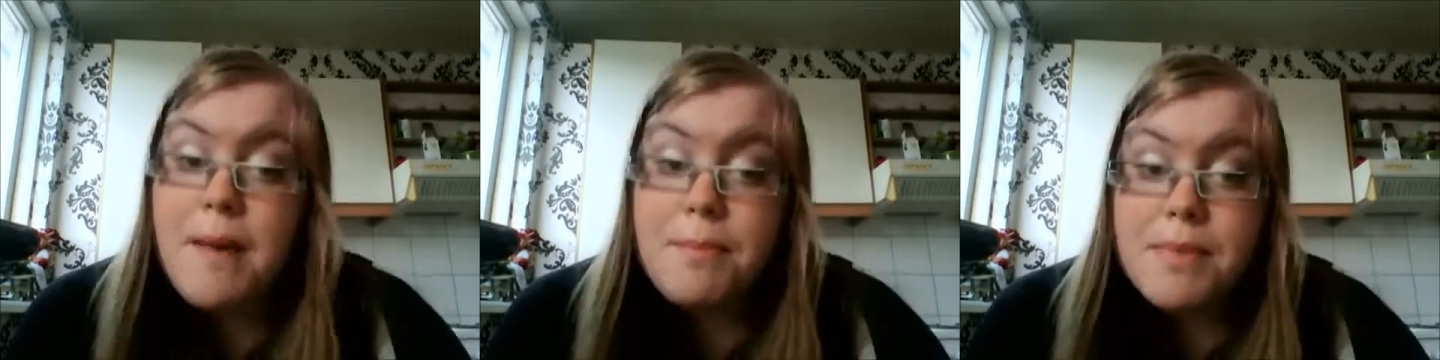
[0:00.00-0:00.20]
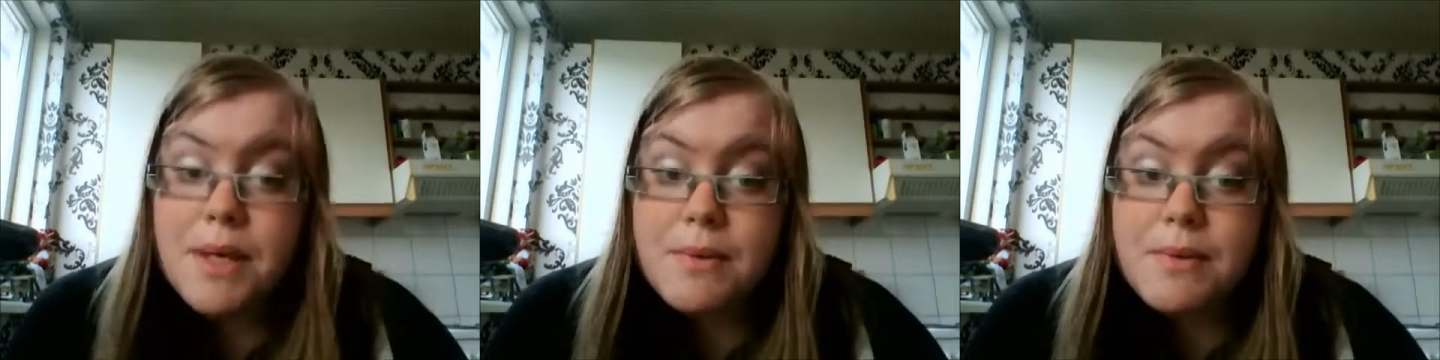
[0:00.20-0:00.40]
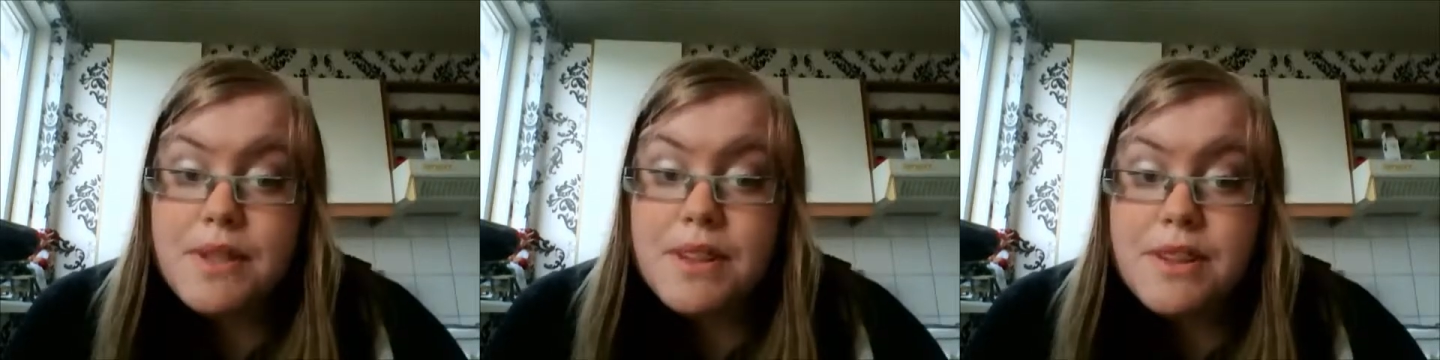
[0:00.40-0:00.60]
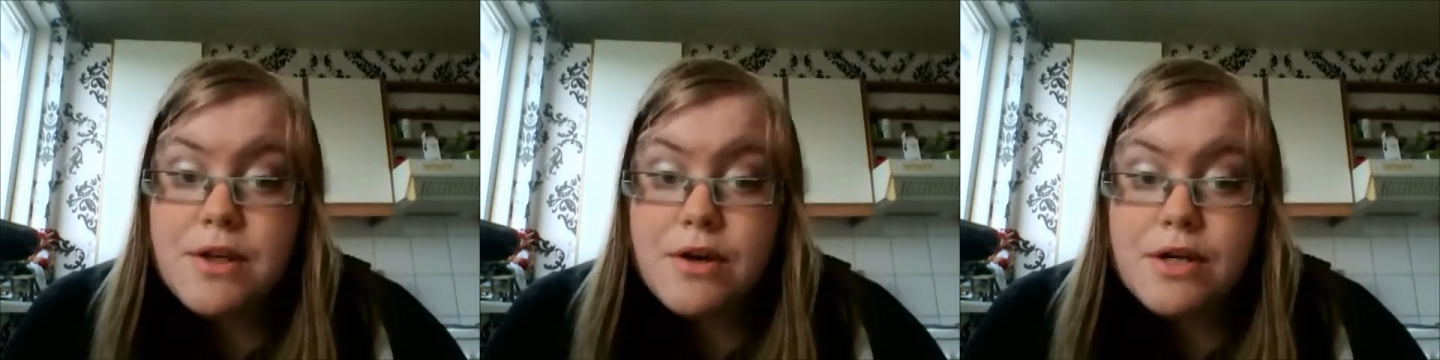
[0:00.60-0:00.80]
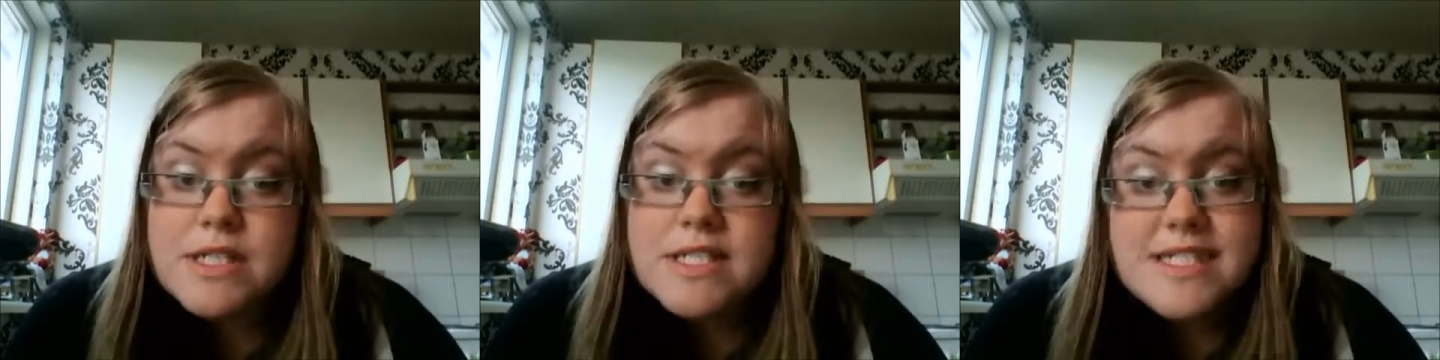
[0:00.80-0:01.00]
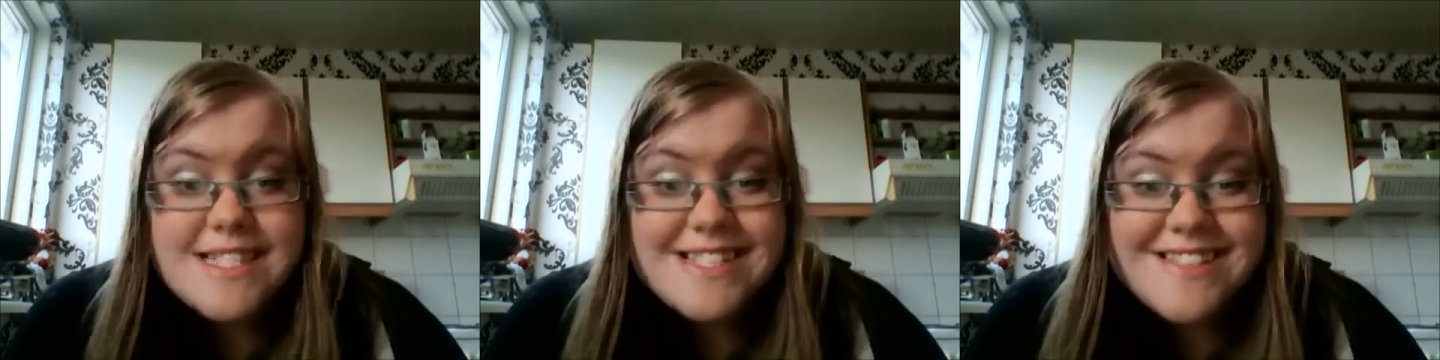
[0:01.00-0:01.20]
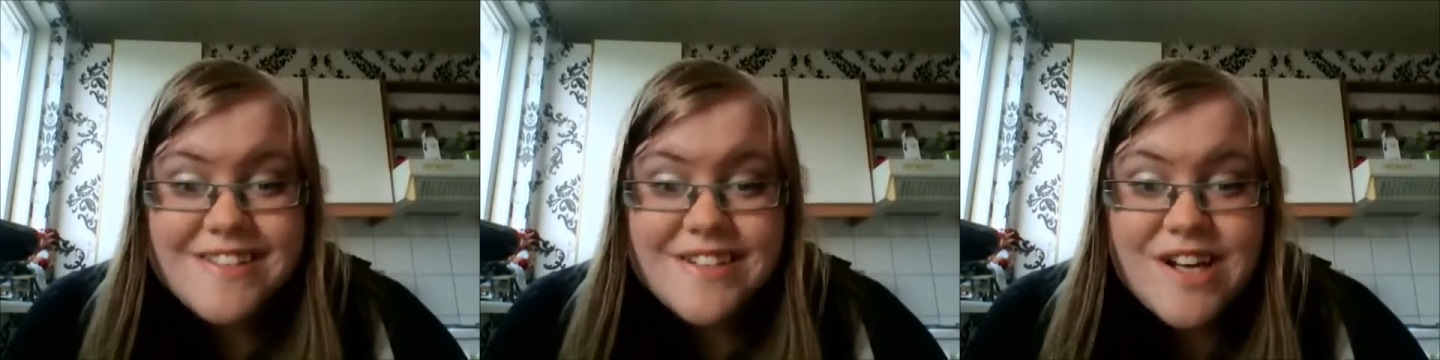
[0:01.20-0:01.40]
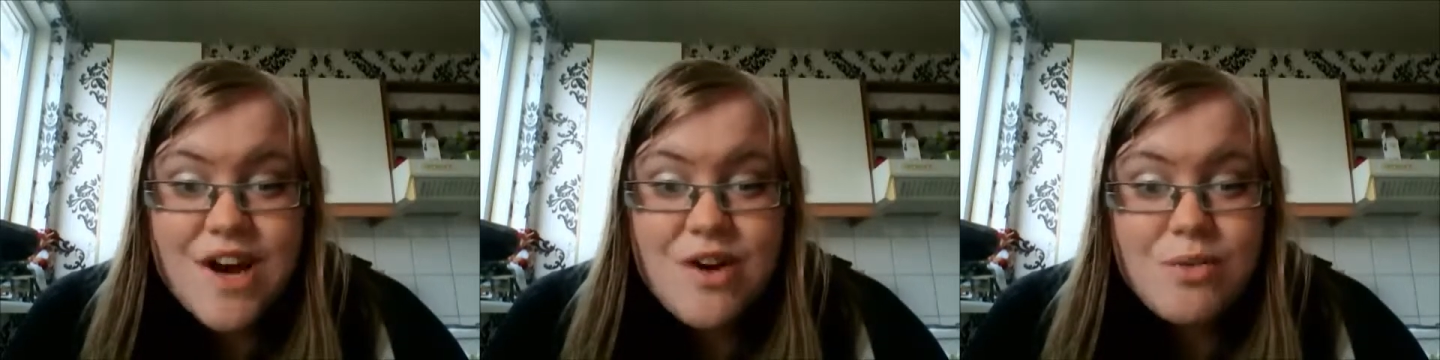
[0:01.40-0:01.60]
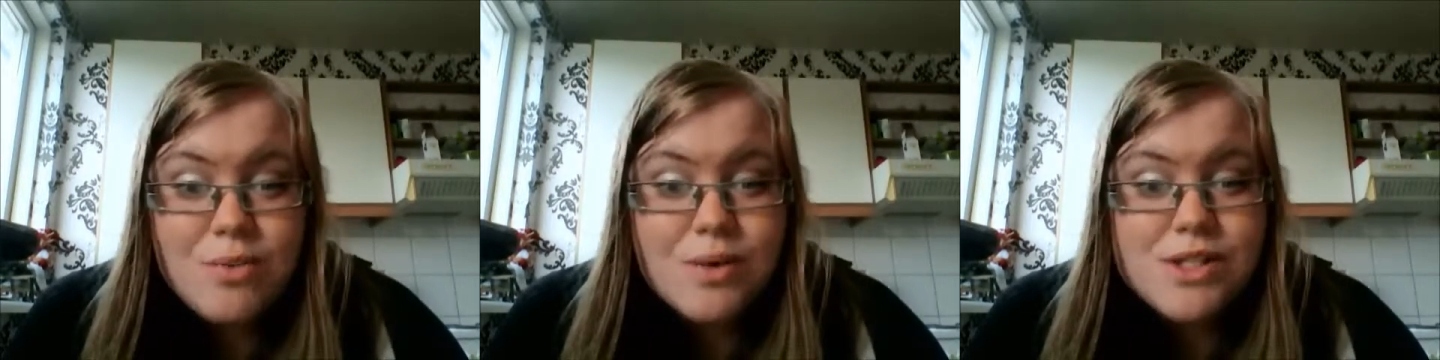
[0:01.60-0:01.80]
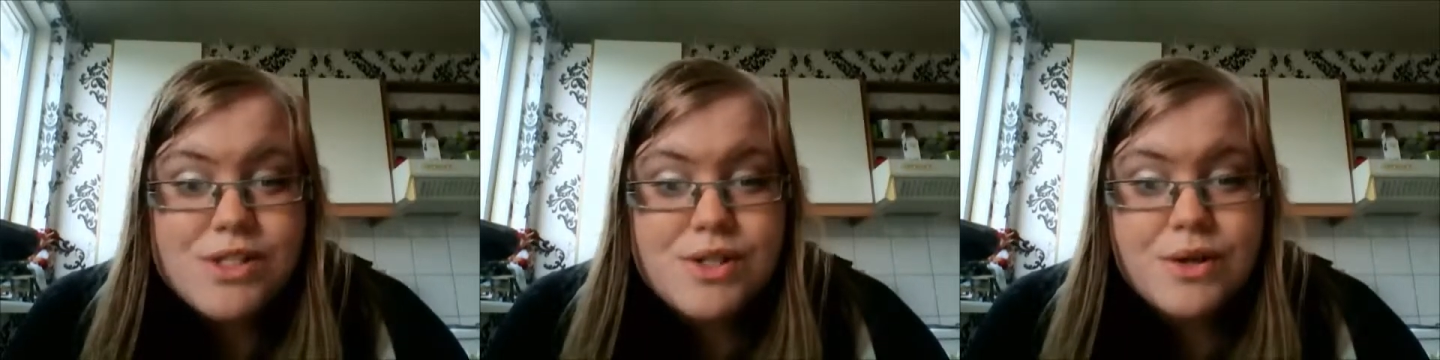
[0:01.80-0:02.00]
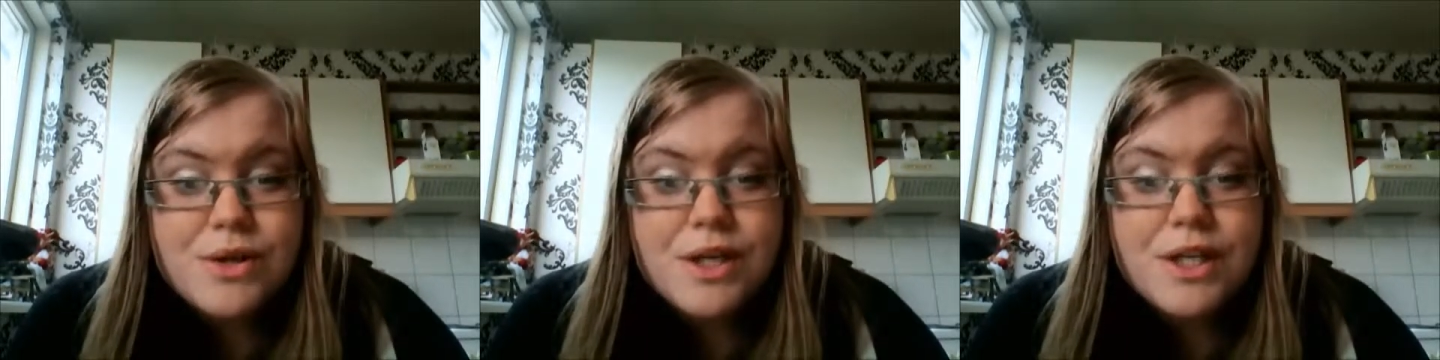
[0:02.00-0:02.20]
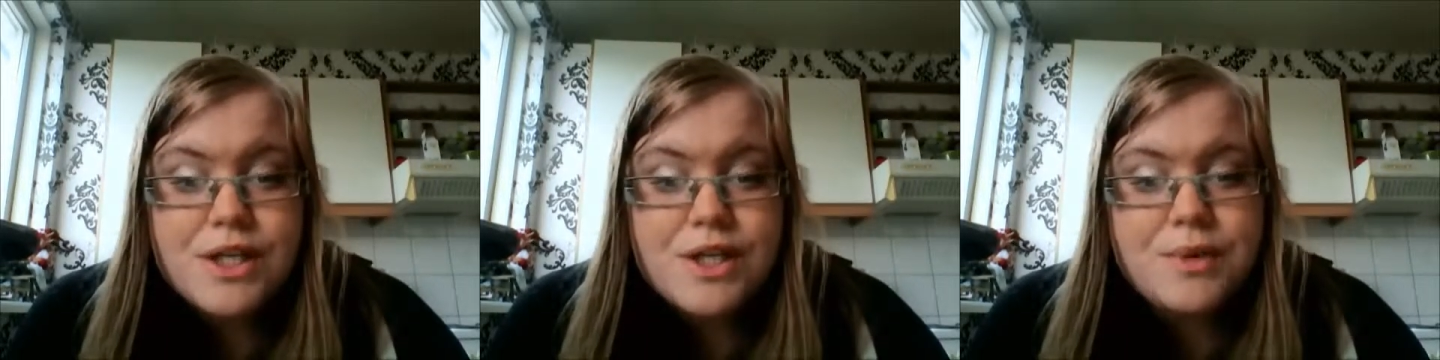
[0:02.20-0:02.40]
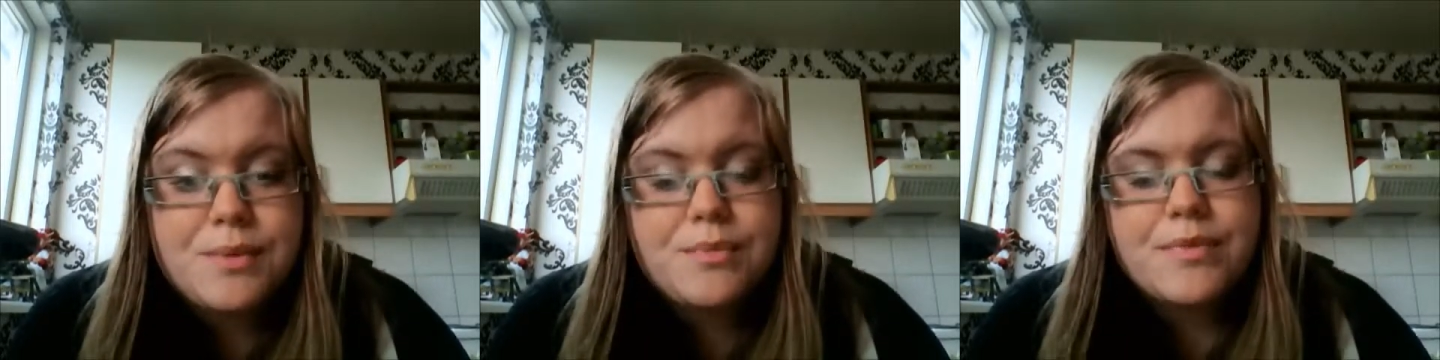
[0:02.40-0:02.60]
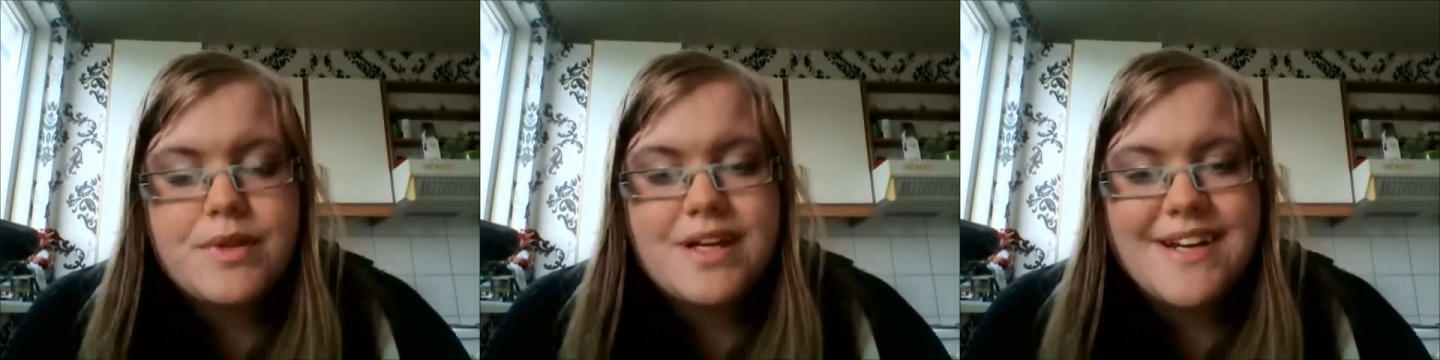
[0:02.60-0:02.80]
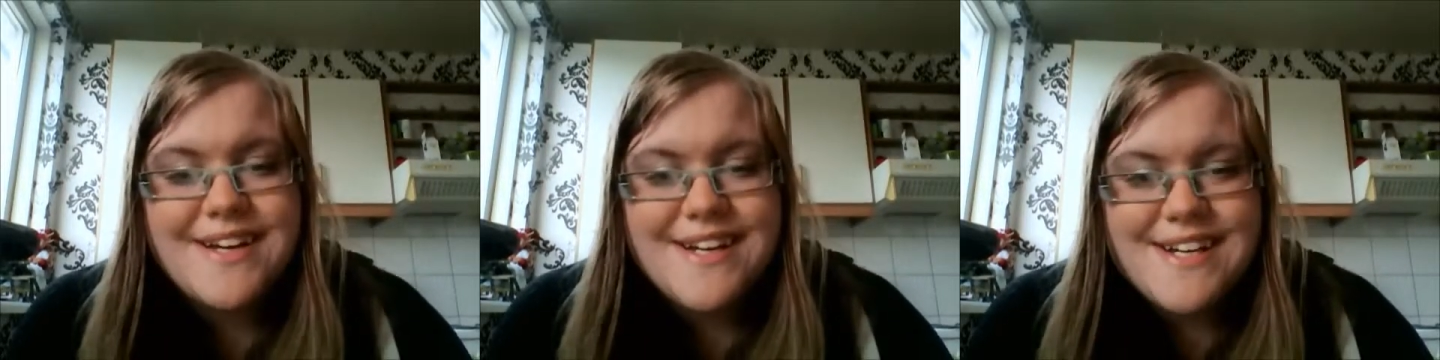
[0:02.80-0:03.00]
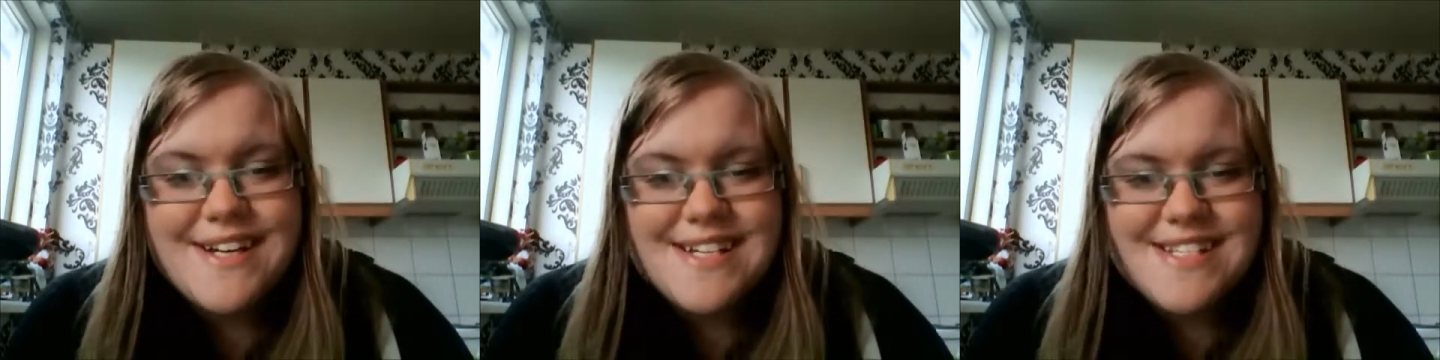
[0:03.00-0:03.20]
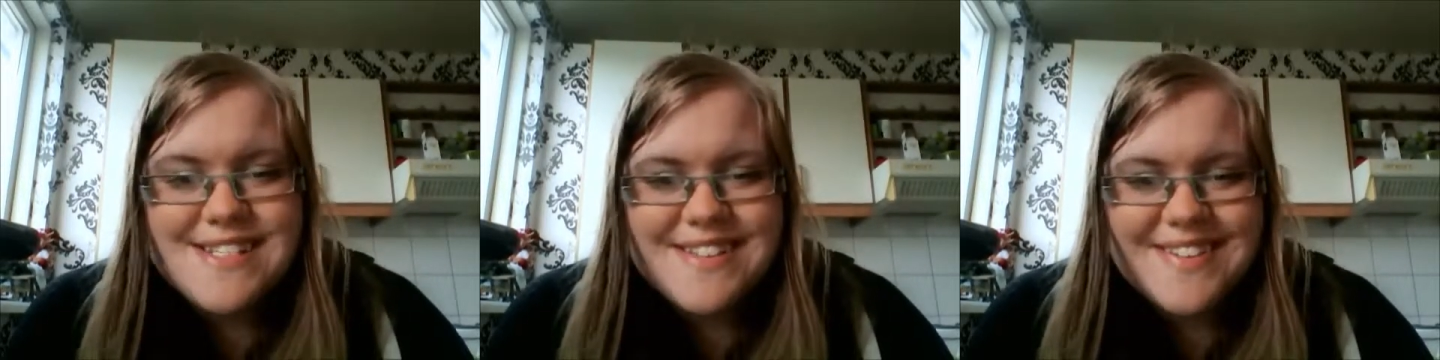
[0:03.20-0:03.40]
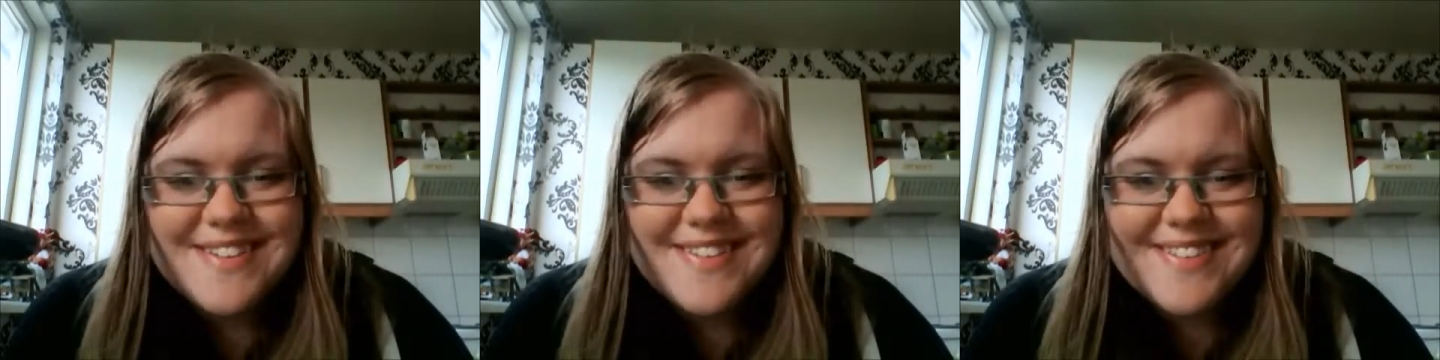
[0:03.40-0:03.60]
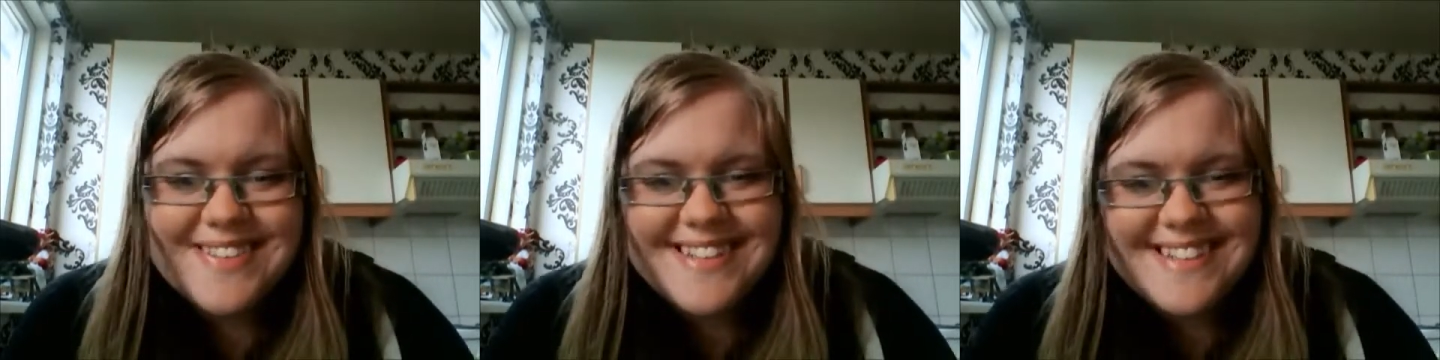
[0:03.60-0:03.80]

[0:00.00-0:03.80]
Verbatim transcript: happy with your decision of what you're gonna do. So,